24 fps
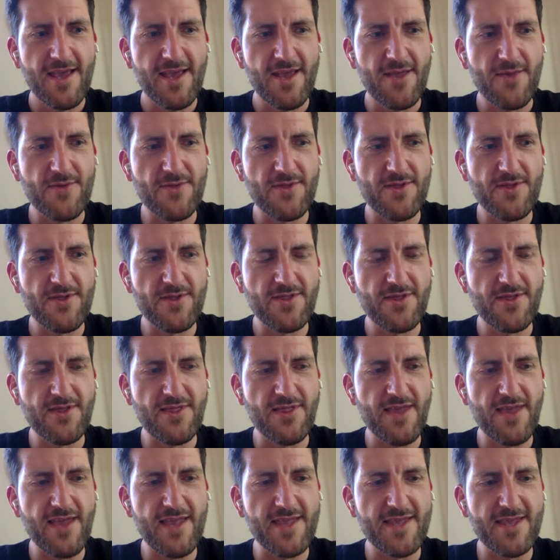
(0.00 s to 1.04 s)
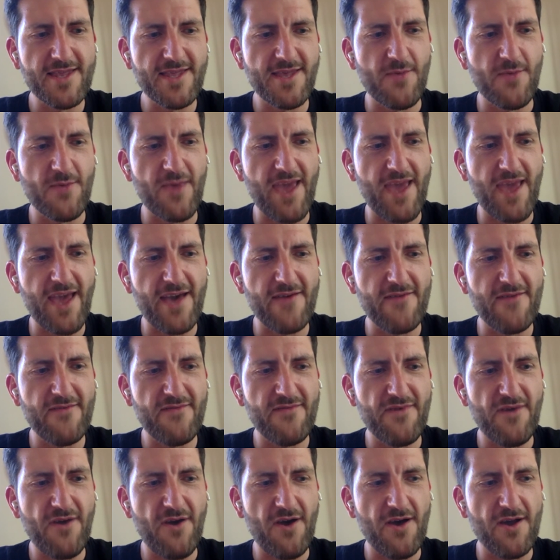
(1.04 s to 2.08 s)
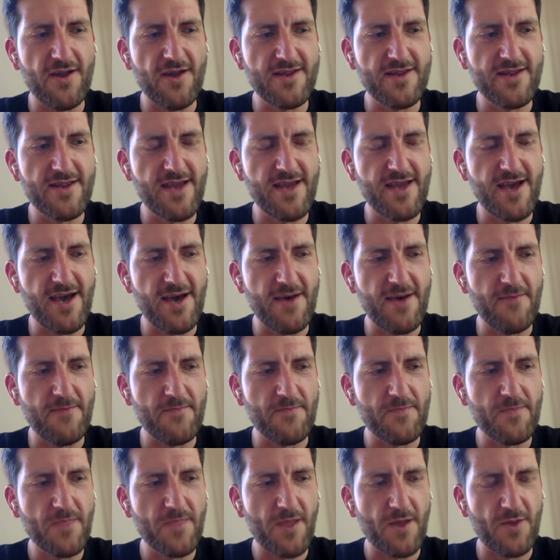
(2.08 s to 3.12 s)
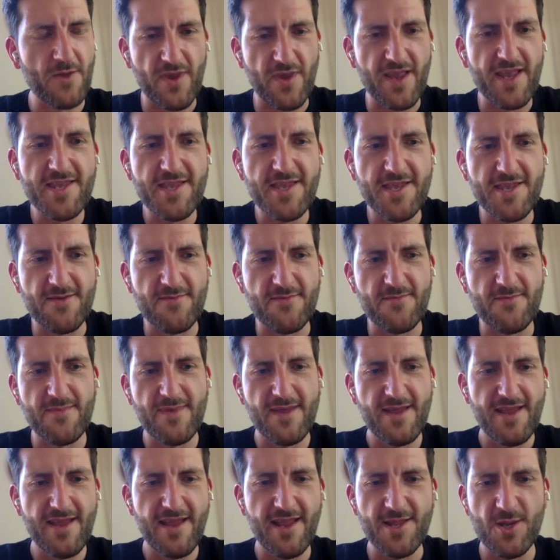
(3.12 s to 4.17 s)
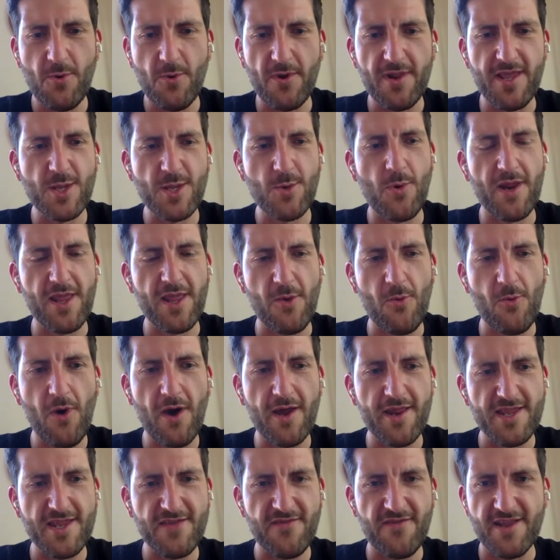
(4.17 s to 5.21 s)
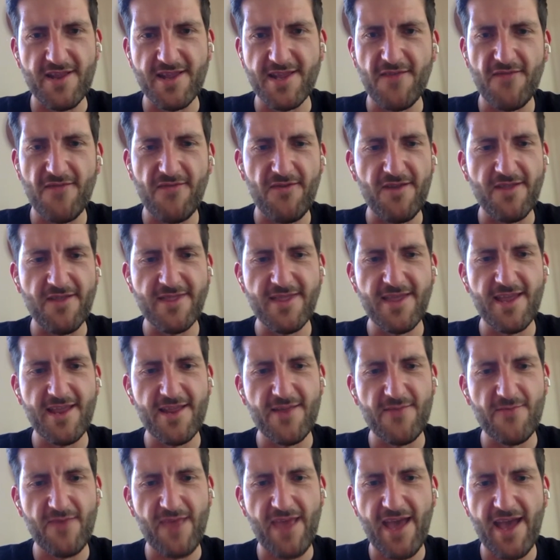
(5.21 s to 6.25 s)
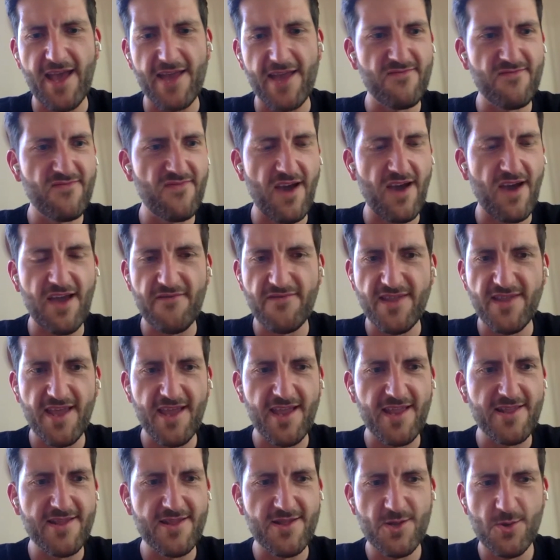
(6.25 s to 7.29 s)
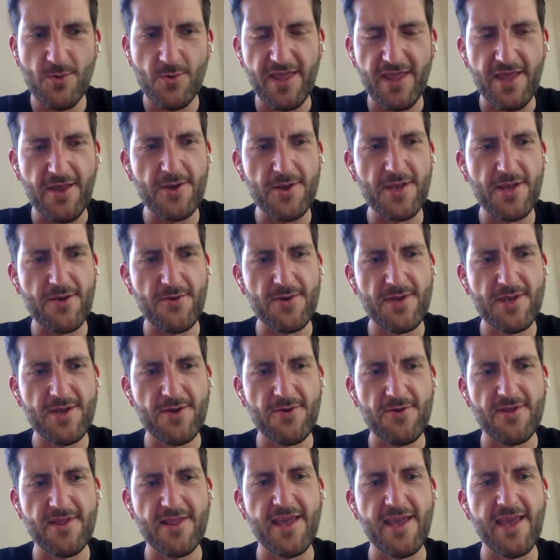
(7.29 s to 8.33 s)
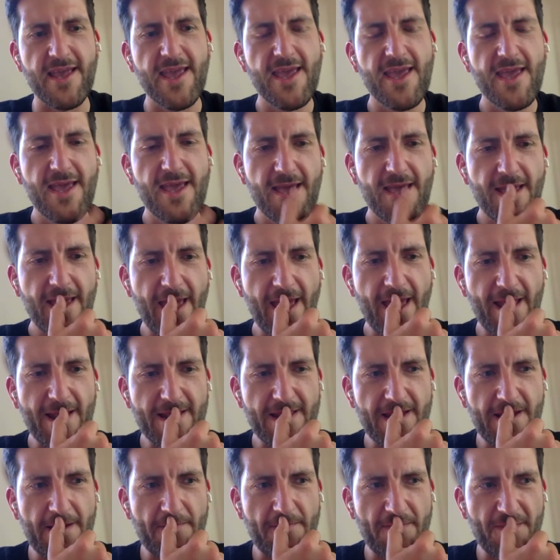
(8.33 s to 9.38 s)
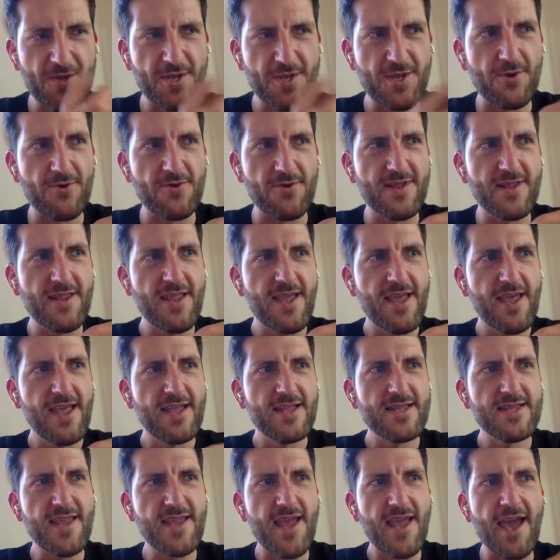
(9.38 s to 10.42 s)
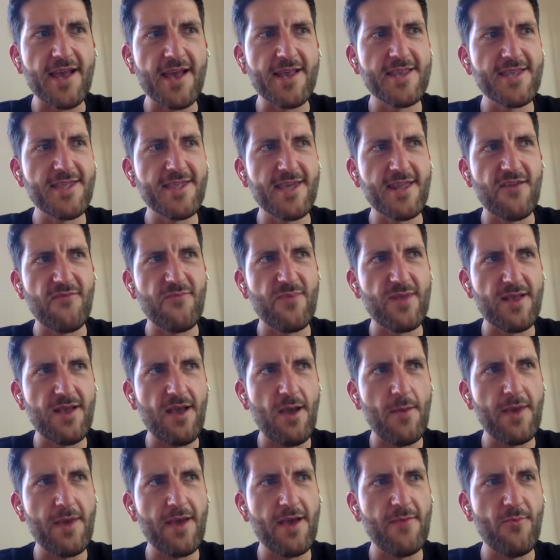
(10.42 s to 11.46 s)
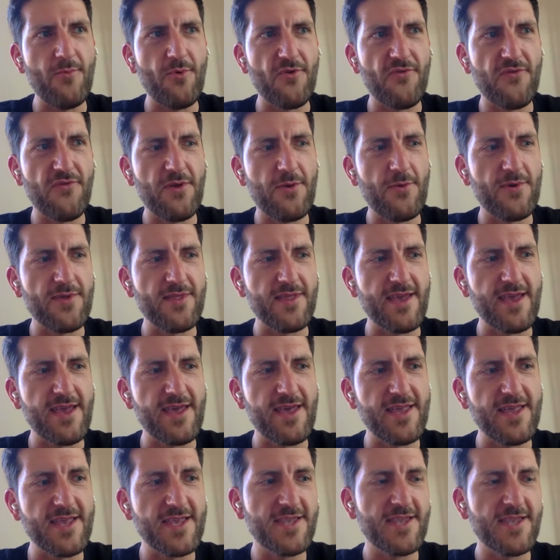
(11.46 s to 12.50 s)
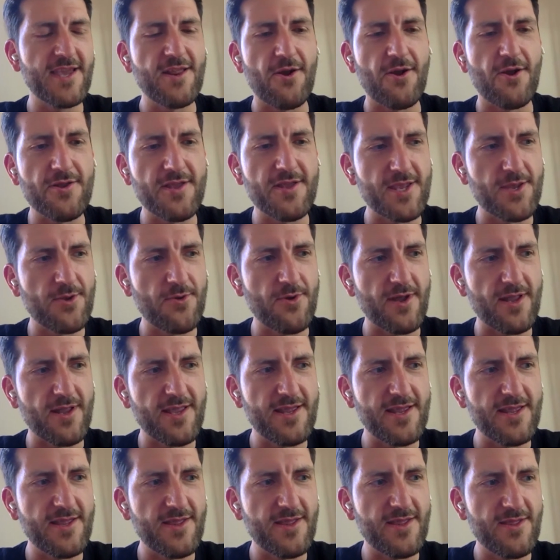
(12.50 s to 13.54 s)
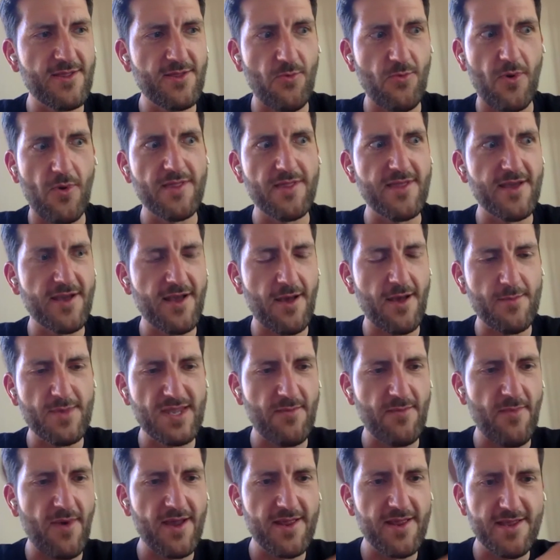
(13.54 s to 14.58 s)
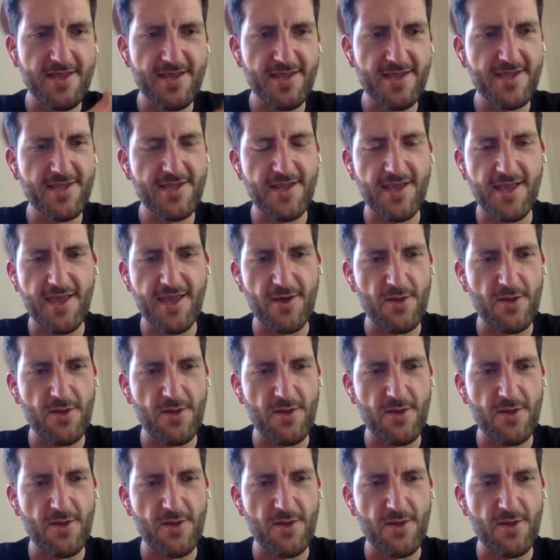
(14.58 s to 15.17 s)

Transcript: you know, the lens that we have on racism in 2021 is very different than we had 5, 10, 20 years ago, certainly. And there's certain texts that have been coming up more frequently, at least in our district, and the one that comes to mind is To